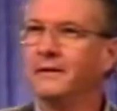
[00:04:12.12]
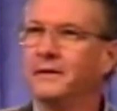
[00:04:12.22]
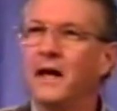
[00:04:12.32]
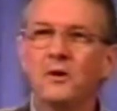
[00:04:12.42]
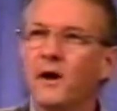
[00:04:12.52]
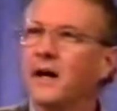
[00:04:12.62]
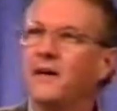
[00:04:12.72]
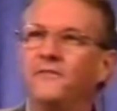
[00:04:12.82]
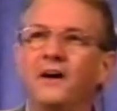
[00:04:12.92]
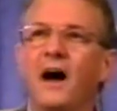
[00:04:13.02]
I don't know what kind
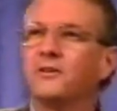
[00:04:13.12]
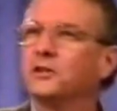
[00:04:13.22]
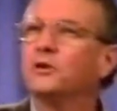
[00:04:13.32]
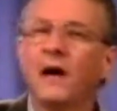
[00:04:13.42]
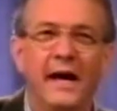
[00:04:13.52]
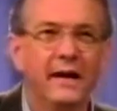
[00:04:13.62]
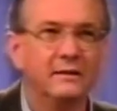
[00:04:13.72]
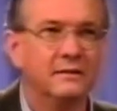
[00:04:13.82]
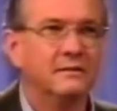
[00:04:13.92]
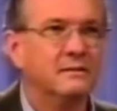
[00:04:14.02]
of father you had,
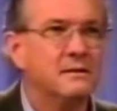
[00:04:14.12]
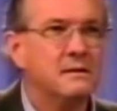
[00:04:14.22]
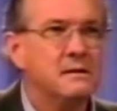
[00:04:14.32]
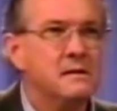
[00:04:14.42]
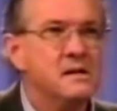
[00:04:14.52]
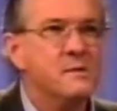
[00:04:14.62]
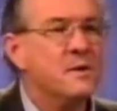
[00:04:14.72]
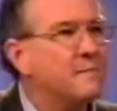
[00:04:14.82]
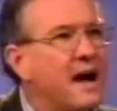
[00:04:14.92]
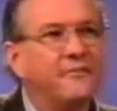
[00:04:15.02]

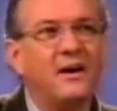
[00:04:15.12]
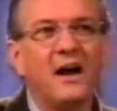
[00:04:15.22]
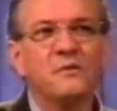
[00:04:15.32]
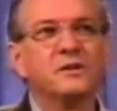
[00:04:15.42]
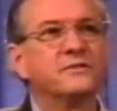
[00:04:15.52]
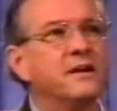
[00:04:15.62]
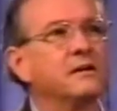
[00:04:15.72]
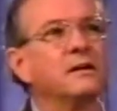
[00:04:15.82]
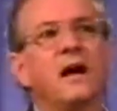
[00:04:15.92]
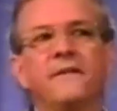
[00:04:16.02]
but my father was a very
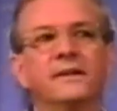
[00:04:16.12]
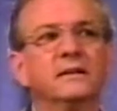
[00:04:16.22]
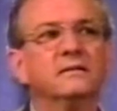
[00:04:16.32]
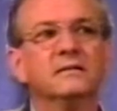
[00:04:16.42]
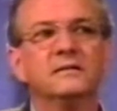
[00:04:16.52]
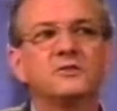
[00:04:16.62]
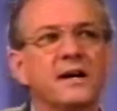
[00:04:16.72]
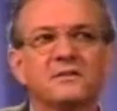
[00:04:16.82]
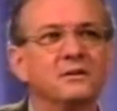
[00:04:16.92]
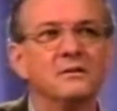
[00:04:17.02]
loving,
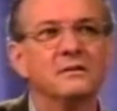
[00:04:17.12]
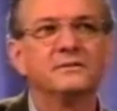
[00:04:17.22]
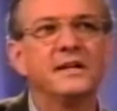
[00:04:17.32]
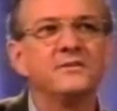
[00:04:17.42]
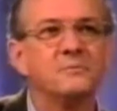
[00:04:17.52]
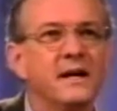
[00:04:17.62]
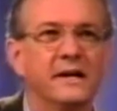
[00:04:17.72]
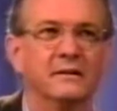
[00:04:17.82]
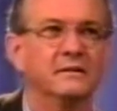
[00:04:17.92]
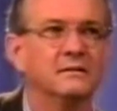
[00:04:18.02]
gentle, tender man.